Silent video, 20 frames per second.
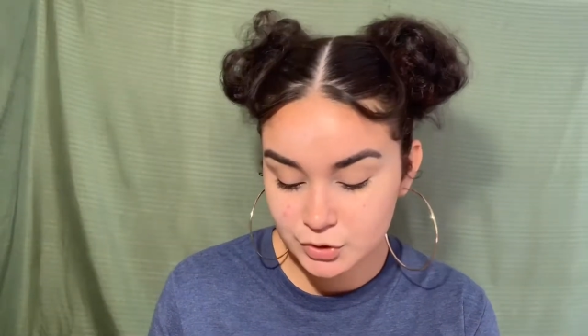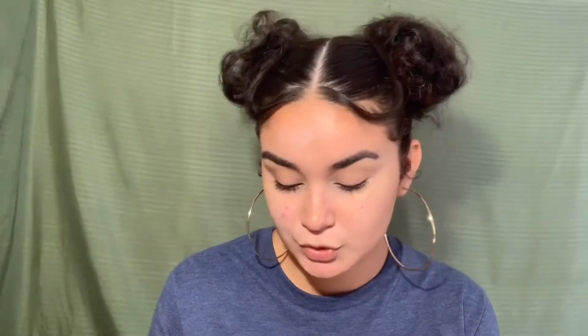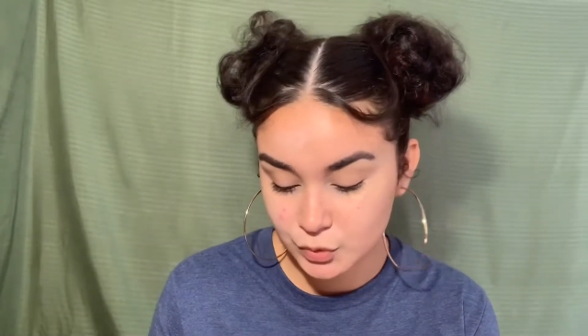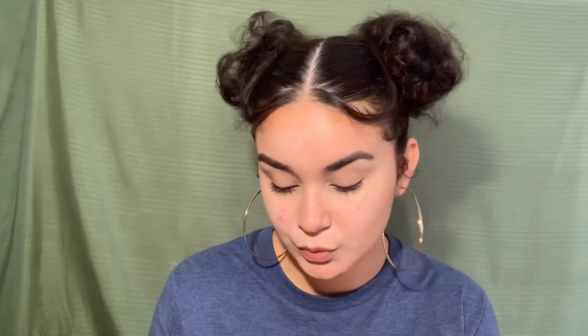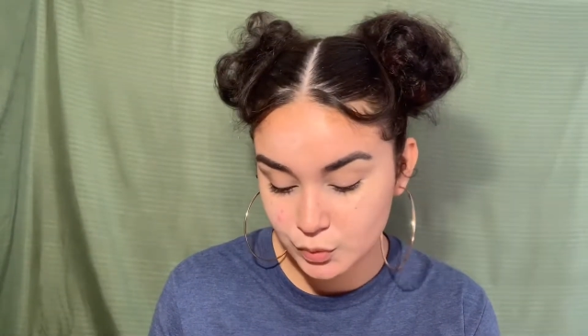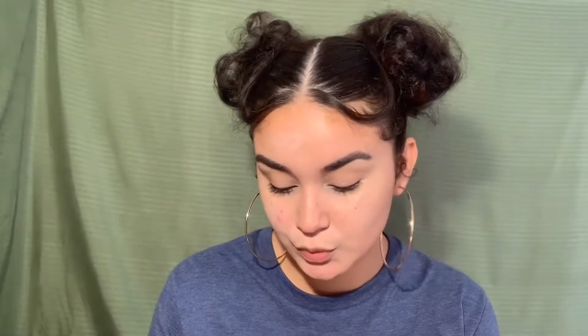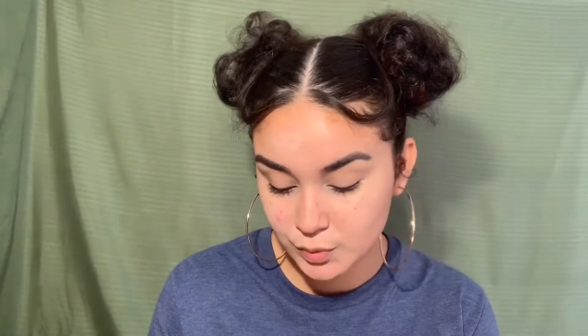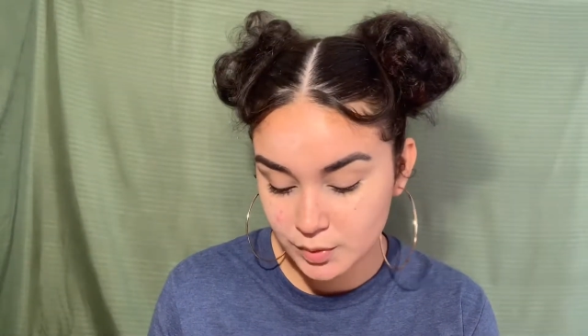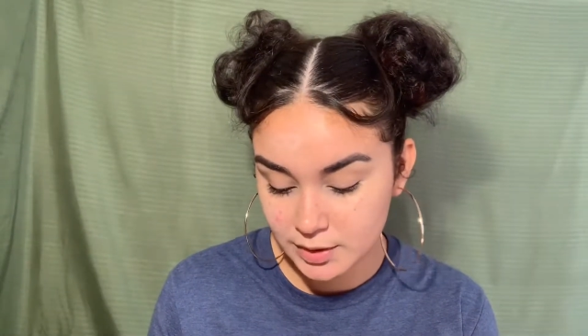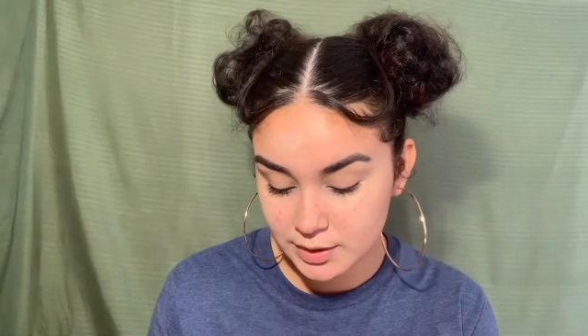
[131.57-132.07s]

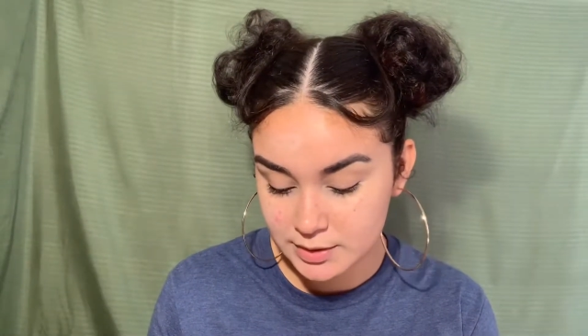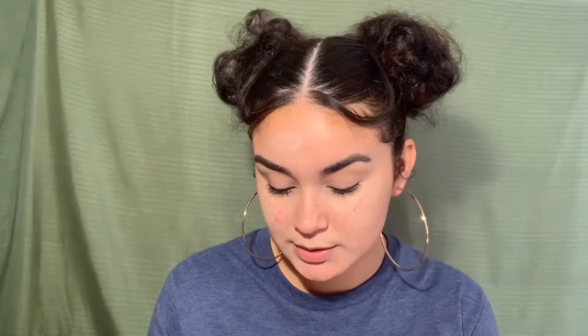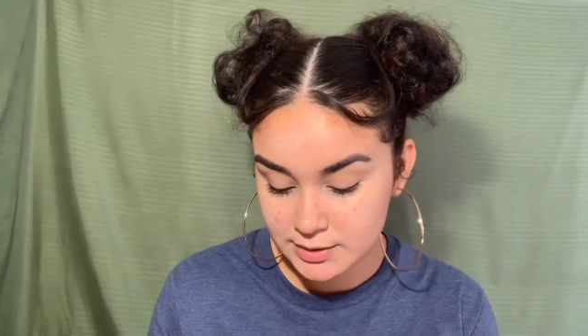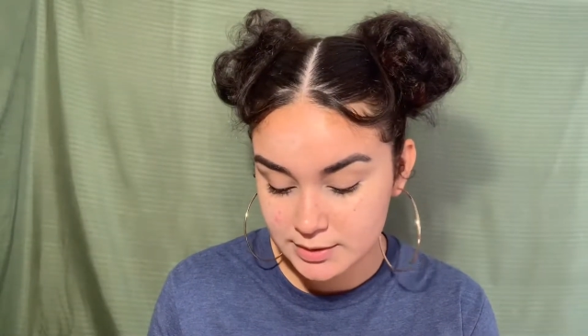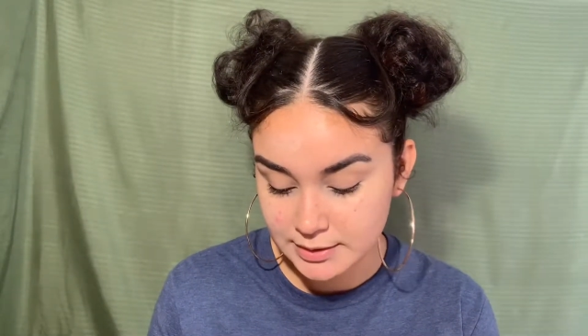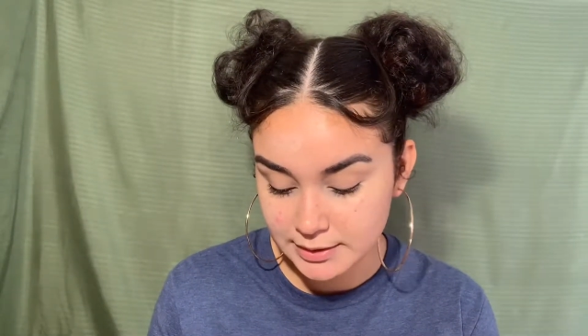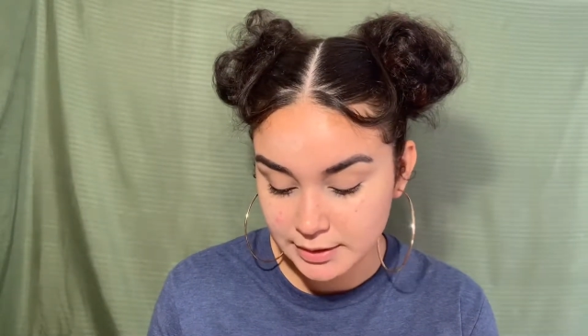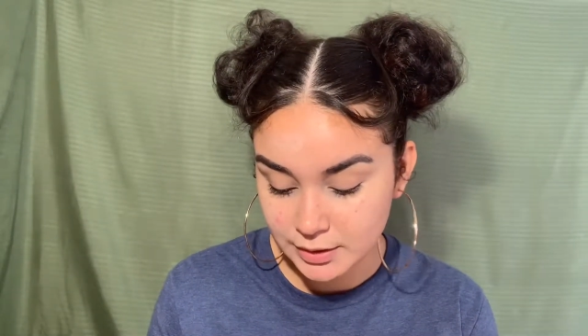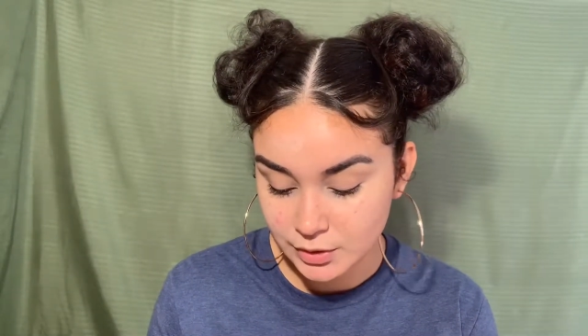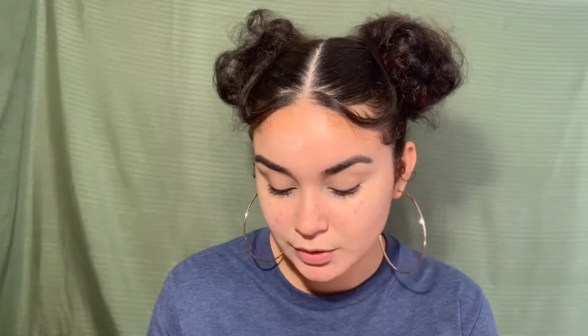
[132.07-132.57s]
to
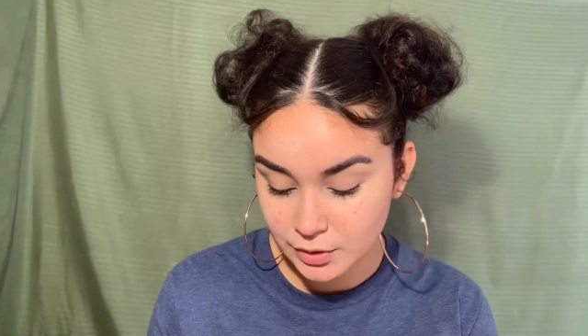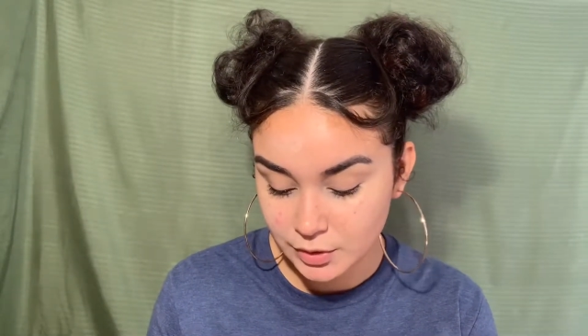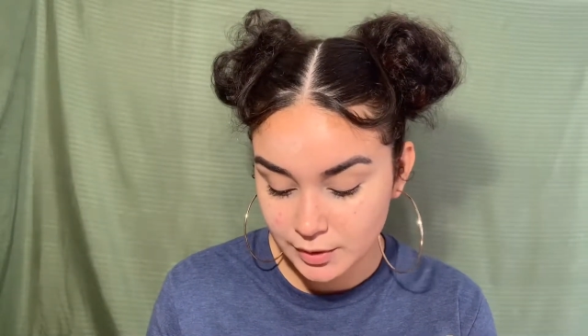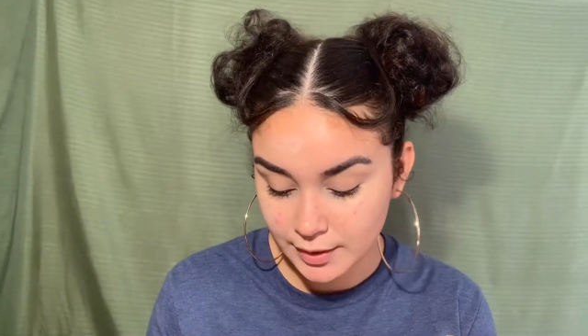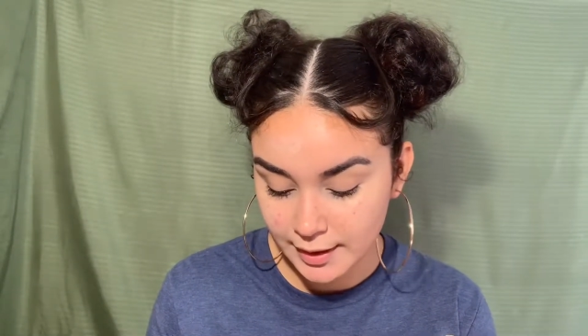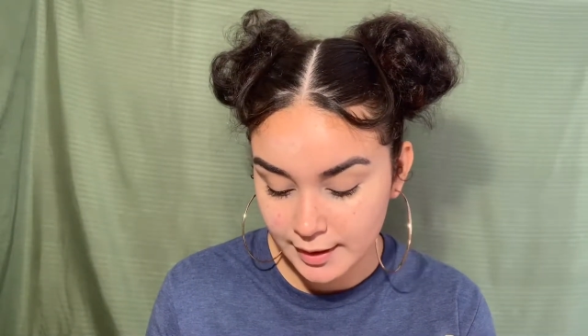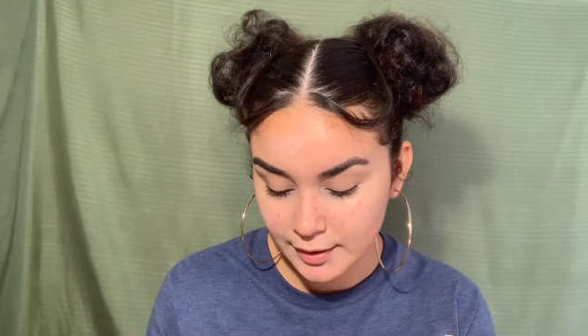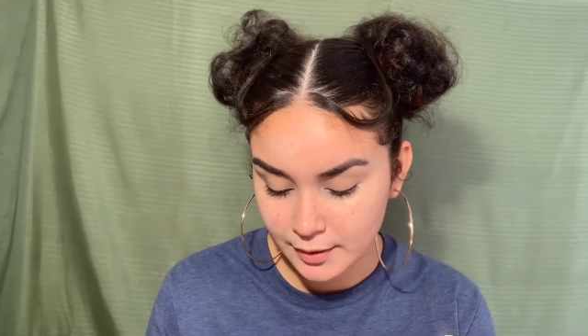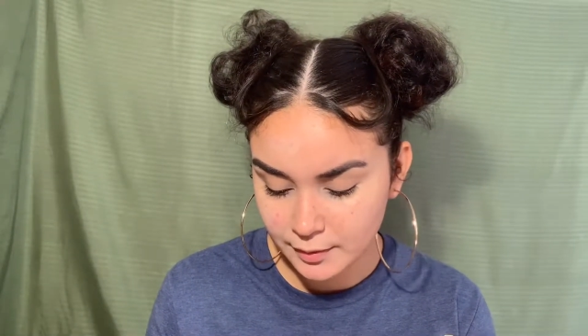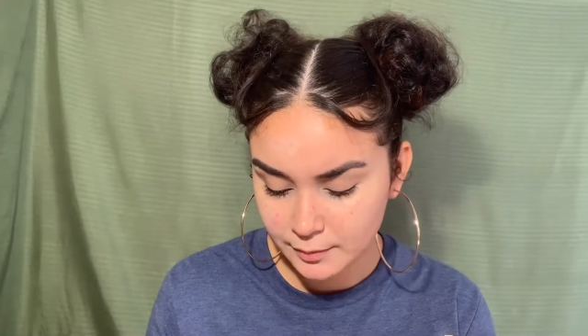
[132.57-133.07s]
conceal
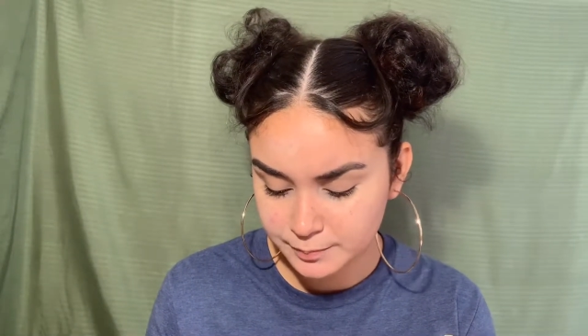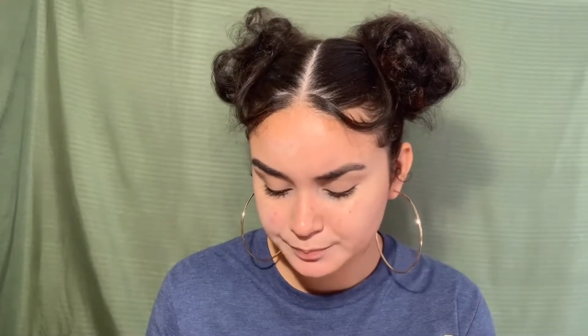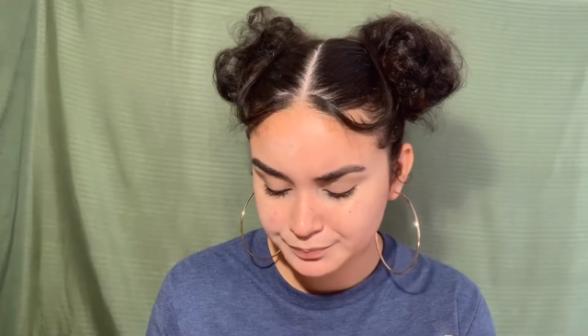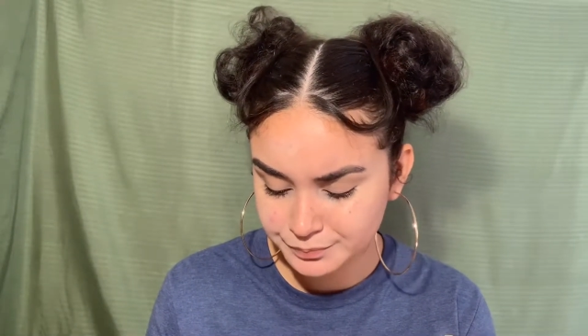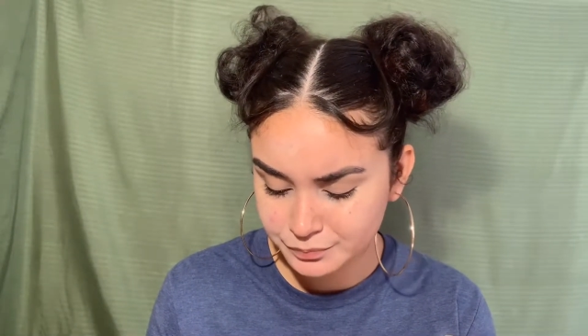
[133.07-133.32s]
now.